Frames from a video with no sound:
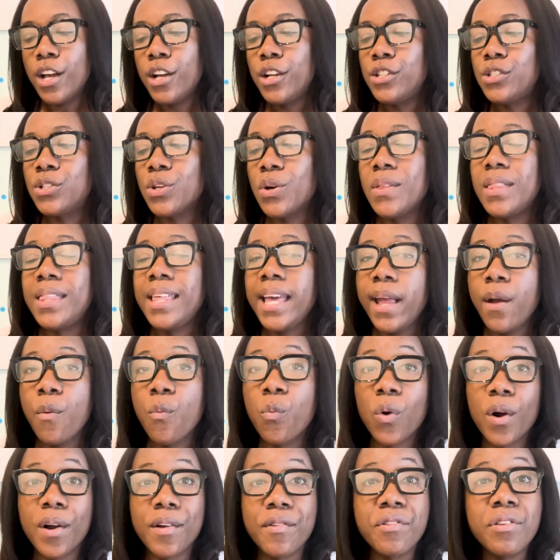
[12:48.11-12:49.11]
So they
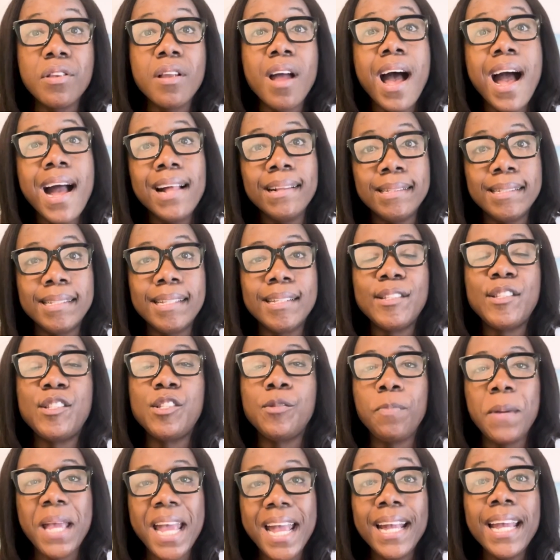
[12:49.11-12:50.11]
were not
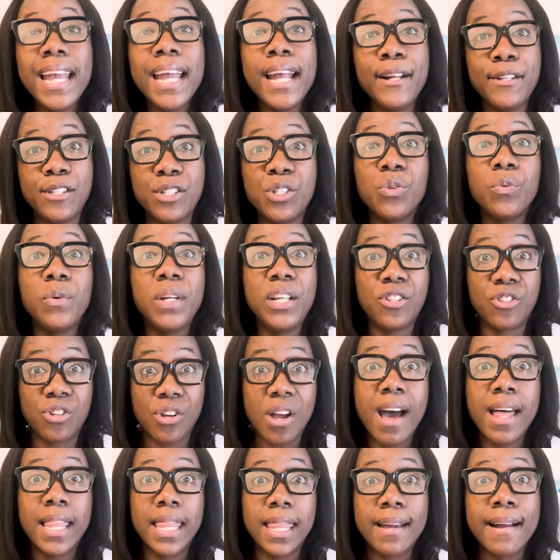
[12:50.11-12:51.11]
speaking to each
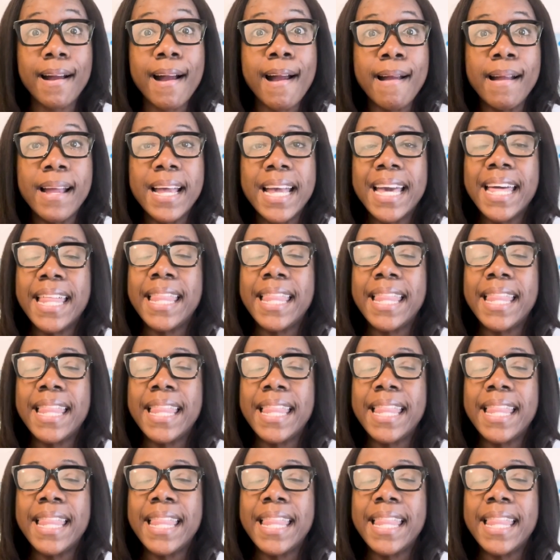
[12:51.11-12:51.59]
other.